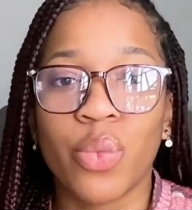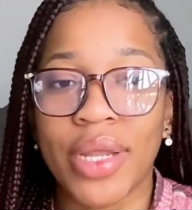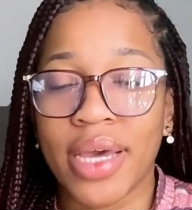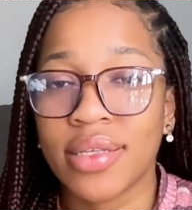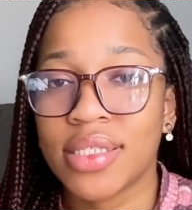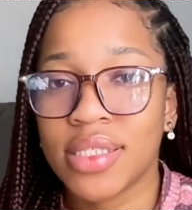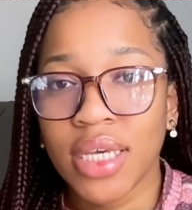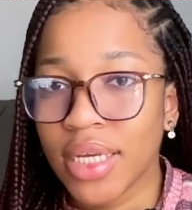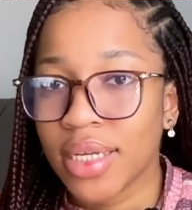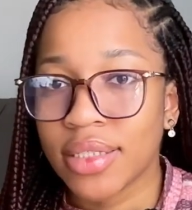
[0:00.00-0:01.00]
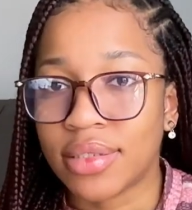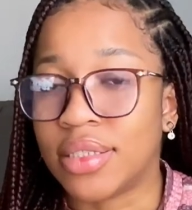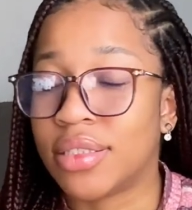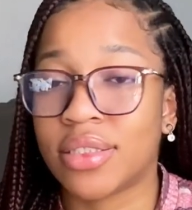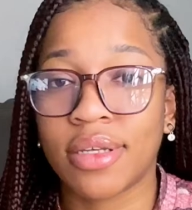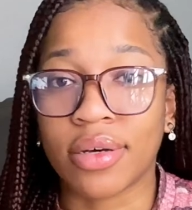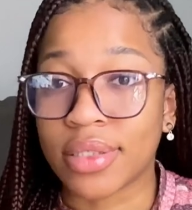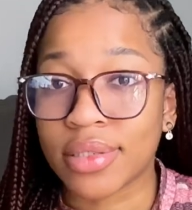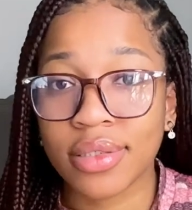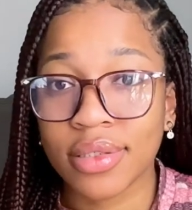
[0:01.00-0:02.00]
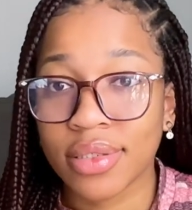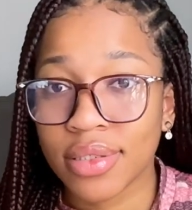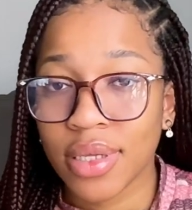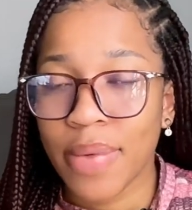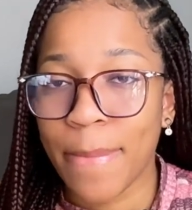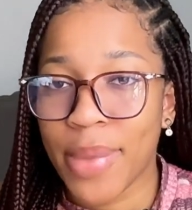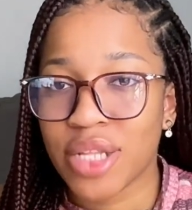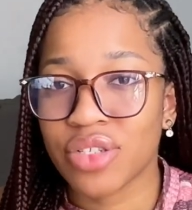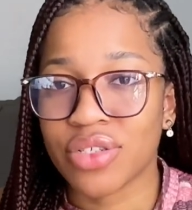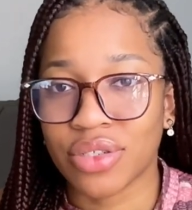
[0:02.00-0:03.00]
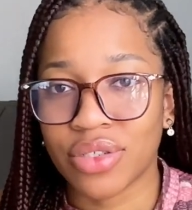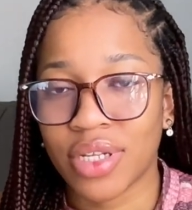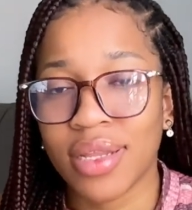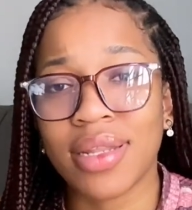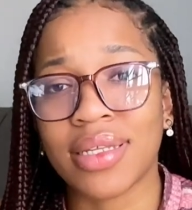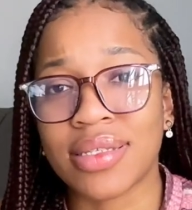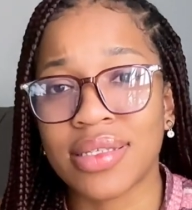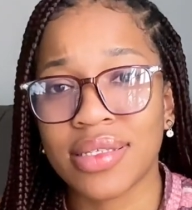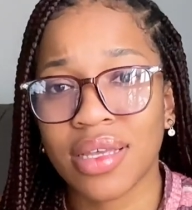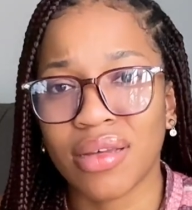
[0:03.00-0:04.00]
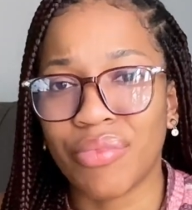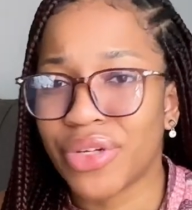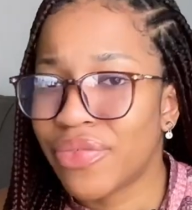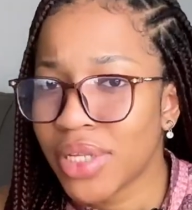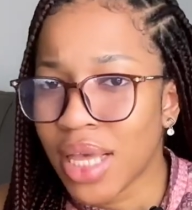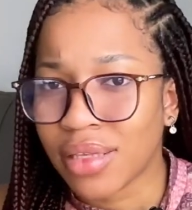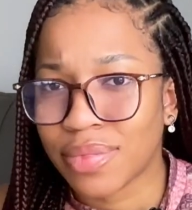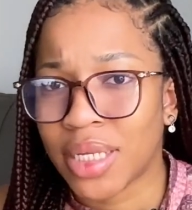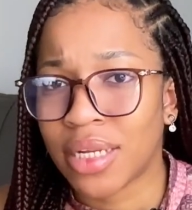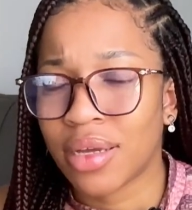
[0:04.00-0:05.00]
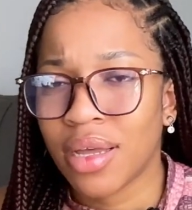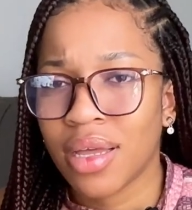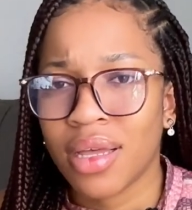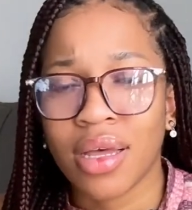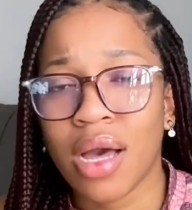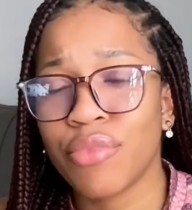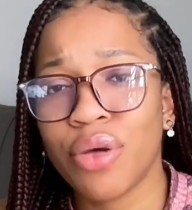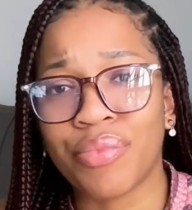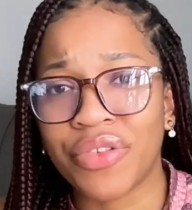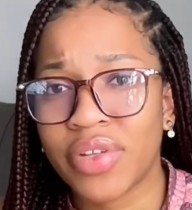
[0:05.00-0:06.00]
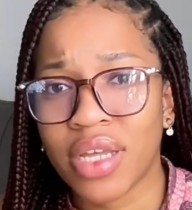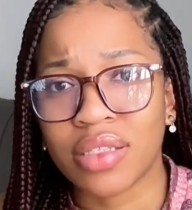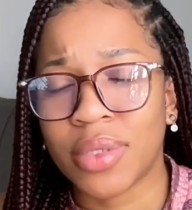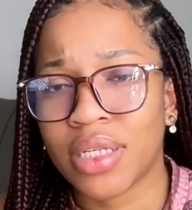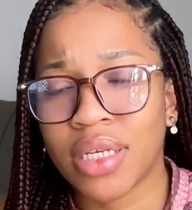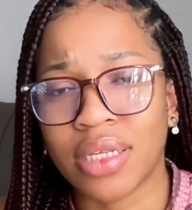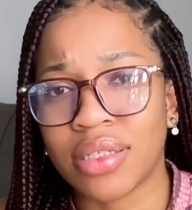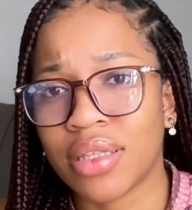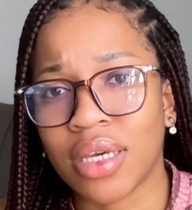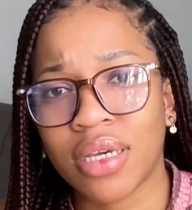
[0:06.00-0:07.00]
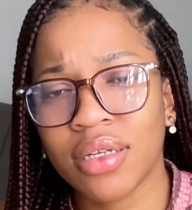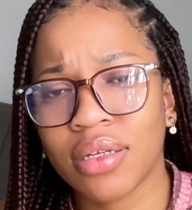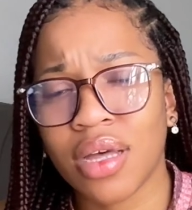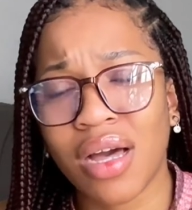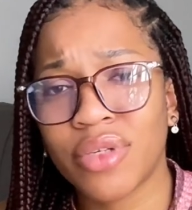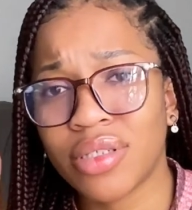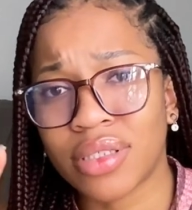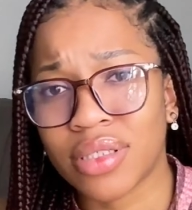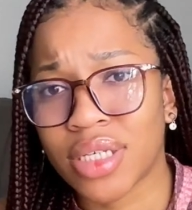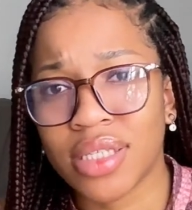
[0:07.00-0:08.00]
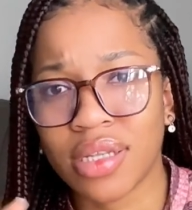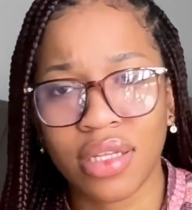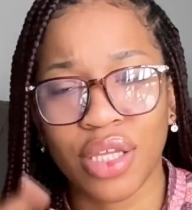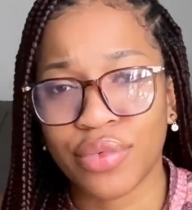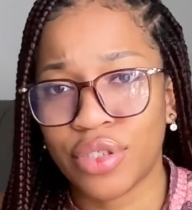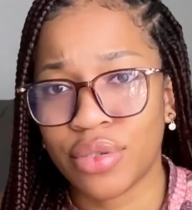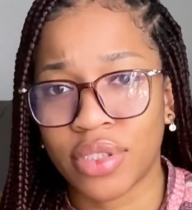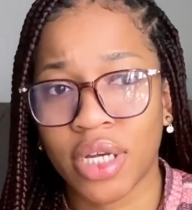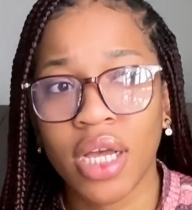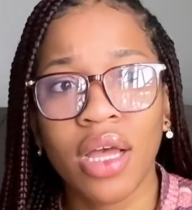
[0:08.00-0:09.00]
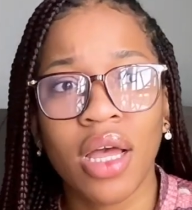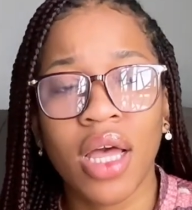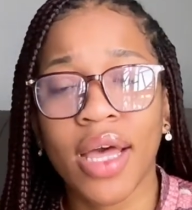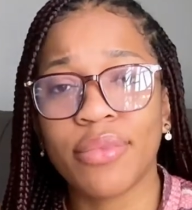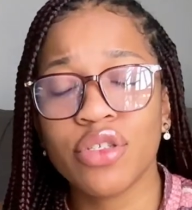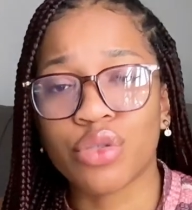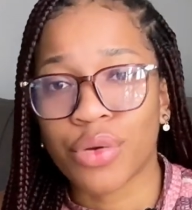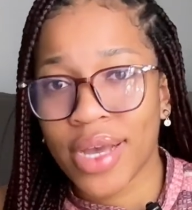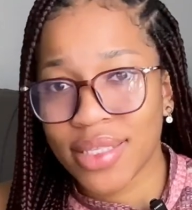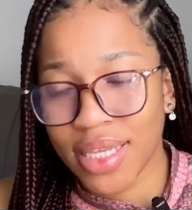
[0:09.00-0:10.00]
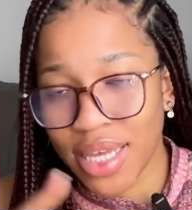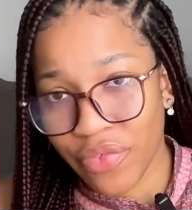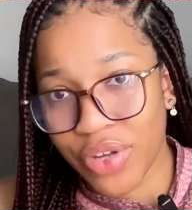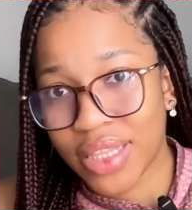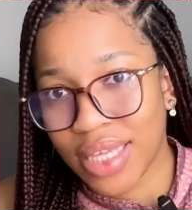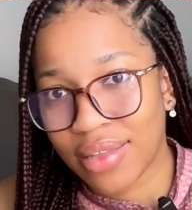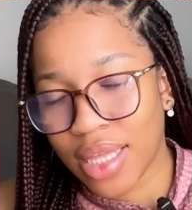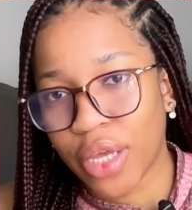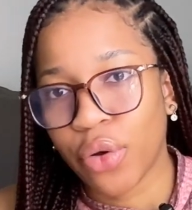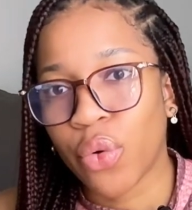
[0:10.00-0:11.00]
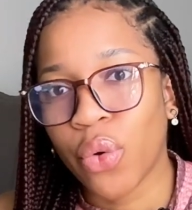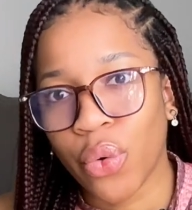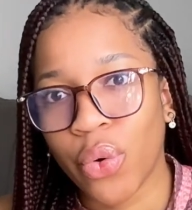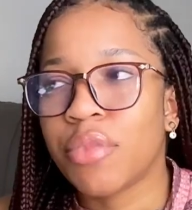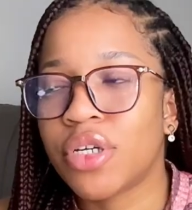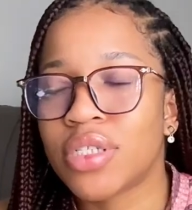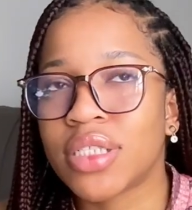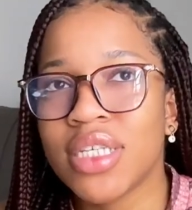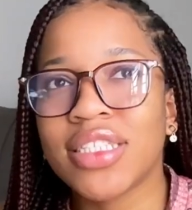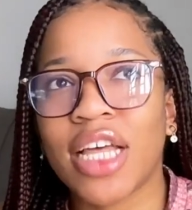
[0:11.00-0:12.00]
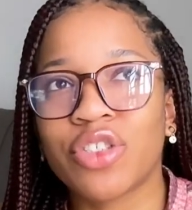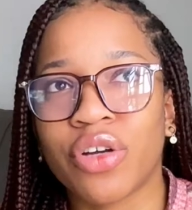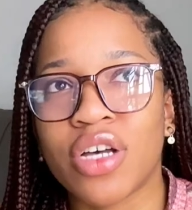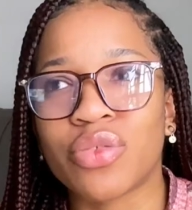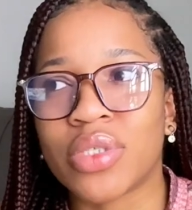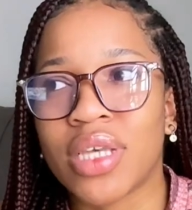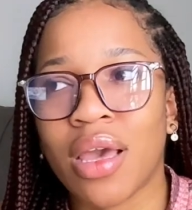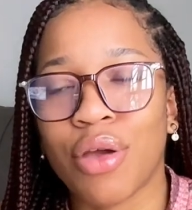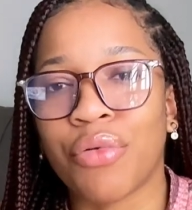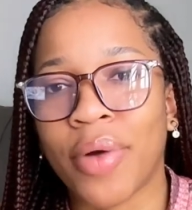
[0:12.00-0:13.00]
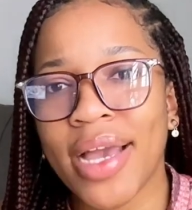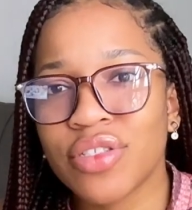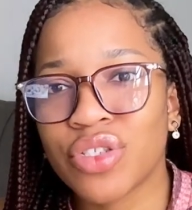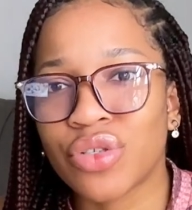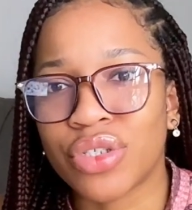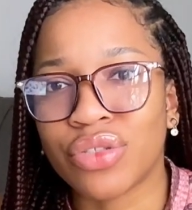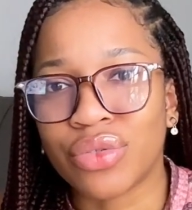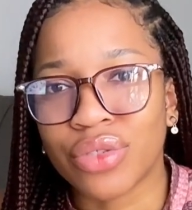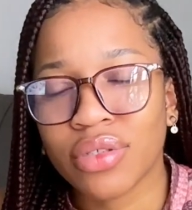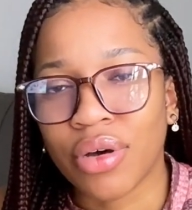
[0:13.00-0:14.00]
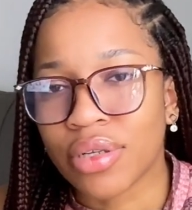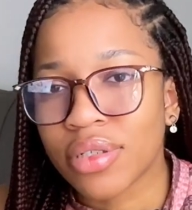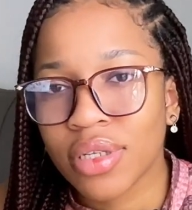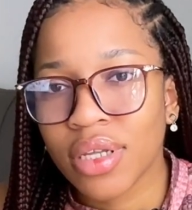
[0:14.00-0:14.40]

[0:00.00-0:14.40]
when I see discuss, mention, list, briefly explain, I'm not briefly explaining anything. I'm not discussing anything with you, sir. I'm going to write everything that I know, because these lecturers will say, write short notes on,